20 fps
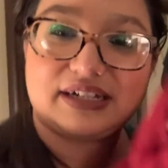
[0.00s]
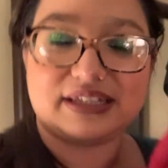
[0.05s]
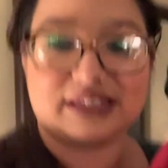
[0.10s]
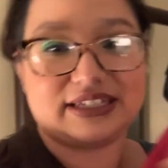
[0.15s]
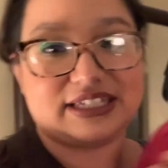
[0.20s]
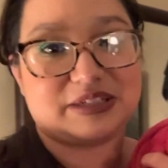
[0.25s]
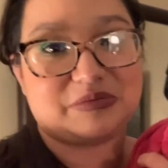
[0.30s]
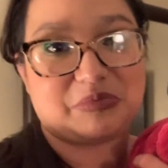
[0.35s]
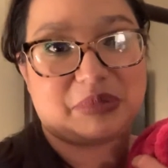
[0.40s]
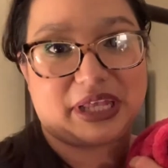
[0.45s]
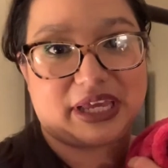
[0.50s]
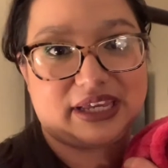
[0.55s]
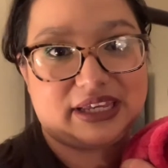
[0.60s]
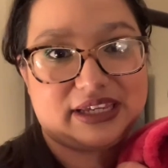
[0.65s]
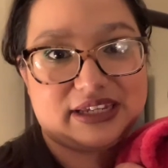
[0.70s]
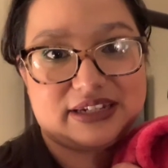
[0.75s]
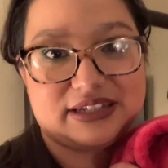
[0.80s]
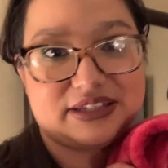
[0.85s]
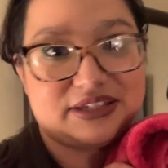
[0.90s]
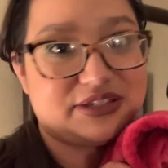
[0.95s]
This
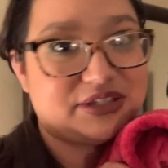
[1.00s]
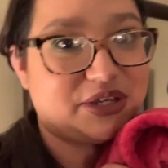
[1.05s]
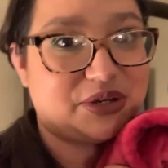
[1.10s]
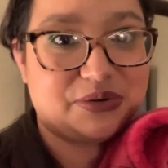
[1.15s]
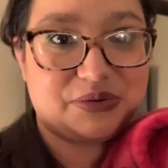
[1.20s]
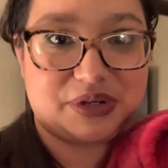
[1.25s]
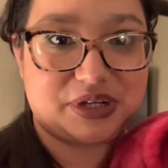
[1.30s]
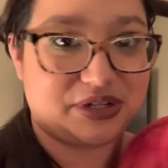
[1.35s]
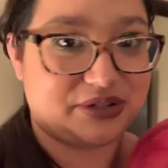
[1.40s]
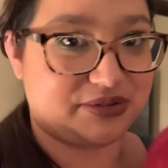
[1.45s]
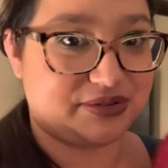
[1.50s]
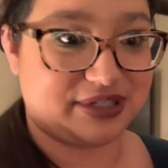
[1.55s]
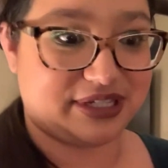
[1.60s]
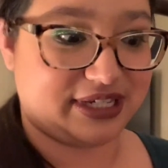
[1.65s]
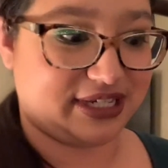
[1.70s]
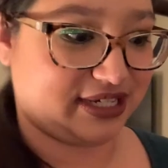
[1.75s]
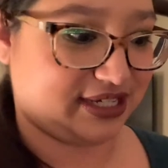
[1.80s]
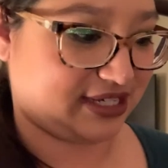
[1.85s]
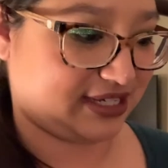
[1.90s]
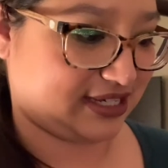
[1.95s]
blanket is so
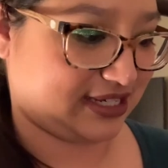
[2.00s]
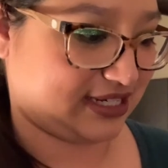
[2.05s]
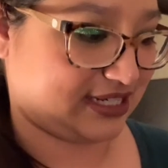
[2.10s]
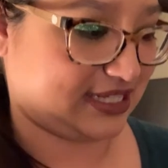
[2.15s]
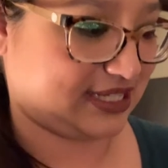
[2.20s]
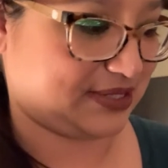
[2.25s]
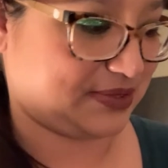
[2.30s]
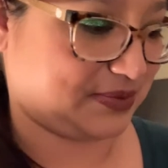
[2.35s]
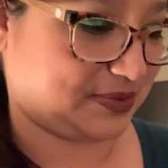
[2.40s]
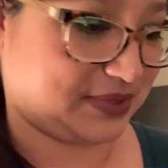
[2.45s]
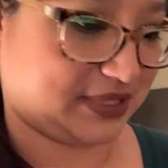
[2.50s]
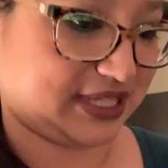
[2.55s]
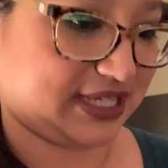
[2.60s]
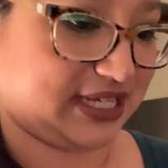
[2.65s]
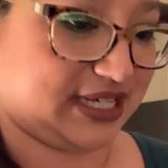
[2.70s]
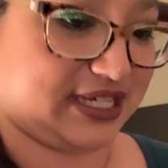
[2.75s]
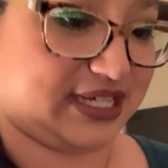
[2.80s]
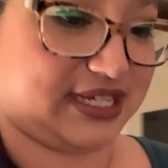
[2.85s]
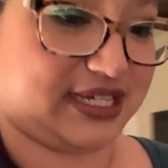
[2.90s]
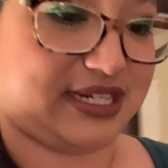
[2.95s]
cozy. It is really
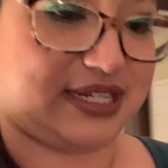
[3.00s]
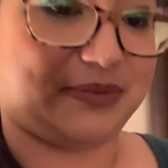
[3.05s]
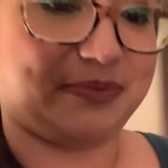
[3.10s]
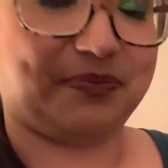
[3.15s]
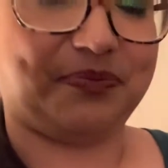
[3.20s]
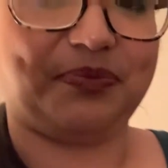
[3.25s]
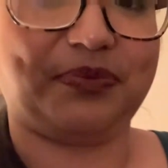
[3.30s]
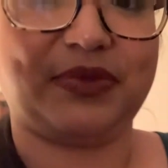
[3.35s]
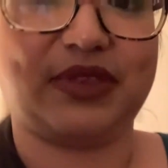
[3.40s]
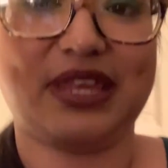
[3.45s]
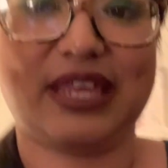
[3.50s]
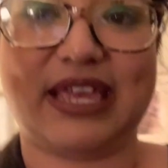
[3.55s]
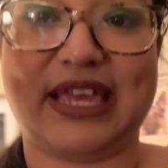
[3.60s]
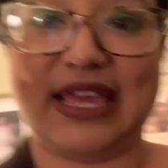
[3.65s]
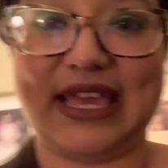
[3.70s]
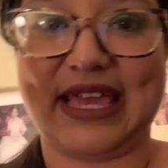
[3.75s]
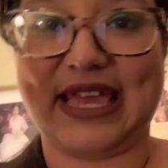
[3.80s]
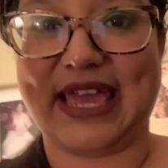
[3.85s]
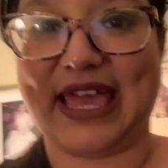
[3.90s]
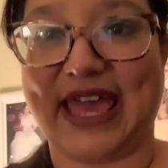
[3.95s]
good.
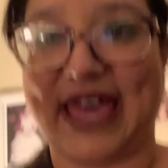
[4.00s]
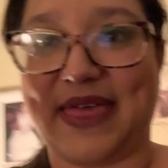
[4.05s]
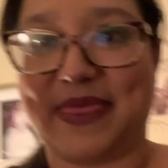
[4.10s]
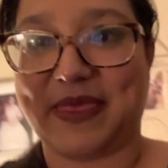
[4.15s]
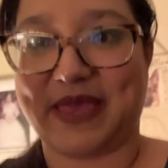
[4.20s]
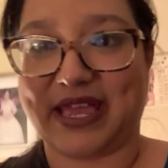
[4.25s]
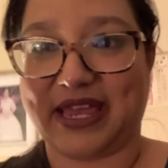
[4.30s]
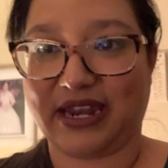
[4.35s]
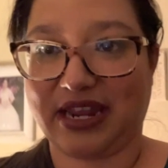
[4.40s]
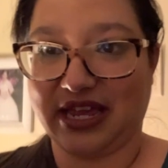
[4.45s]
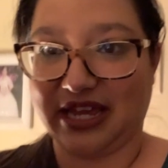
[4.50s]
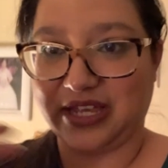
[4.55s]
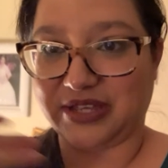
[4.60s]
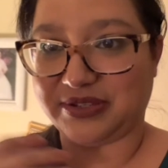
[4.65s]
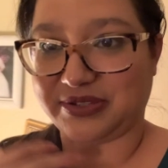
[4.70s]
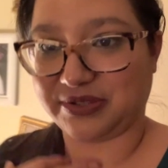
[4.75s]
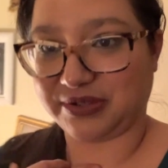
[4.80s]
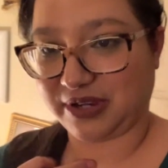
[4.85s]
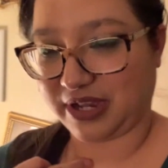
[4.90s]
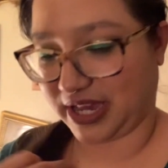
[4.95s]
And then I
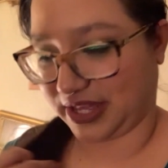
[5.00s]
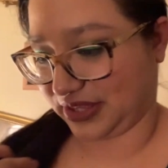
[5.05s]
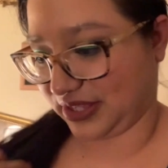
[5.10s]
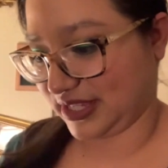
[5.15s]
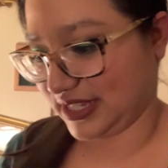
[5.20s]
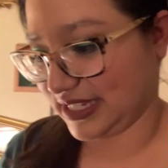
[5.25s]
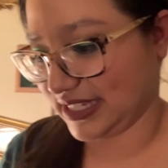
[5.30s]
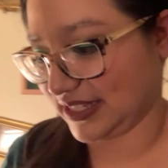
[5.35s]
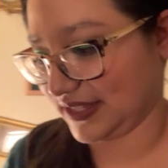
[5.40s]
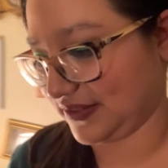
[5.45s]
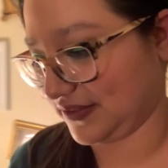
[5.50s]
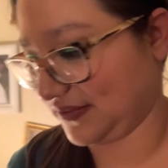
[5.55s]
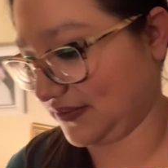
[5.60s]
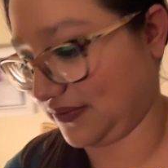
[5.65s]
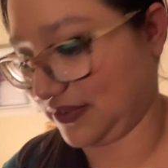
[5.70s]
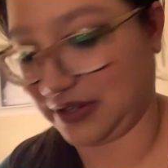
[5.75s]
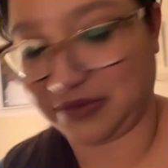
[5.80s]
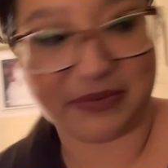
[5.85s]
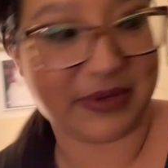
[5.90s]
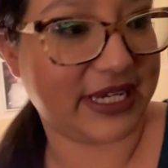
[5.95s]
also got this
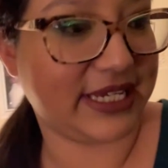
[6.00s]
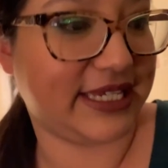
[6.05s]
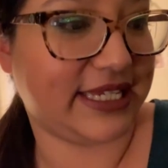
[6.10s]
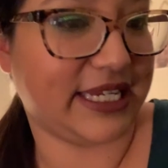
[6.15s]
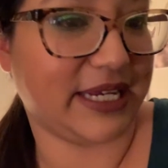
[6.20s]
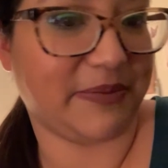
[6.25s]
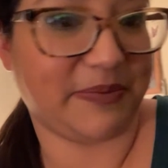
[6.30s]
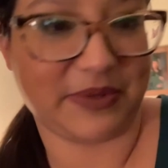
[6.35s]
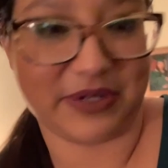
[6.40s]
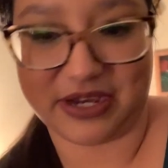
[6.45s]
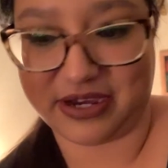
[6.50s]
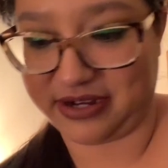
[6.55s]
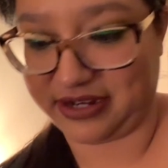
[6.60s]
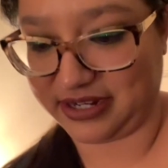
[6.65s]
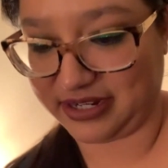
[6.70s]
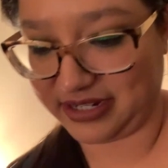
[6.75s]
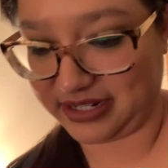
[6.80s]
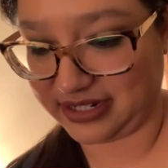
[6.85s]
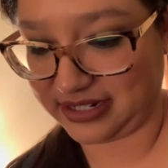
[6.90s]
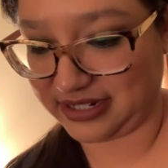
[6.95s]
from my
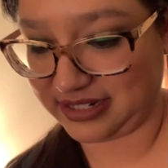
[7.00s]
stepdaughter.